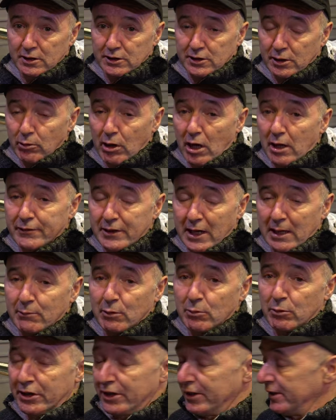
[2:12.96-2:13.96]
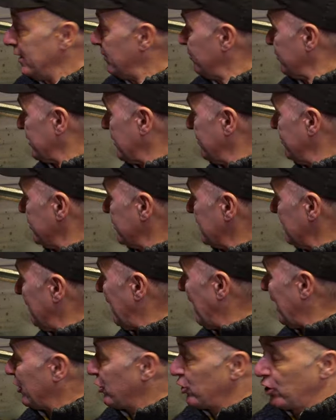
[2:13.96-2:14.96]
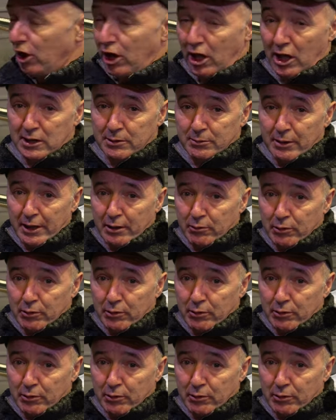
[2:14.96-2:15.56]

So off camera, what I did was I put some ash all the way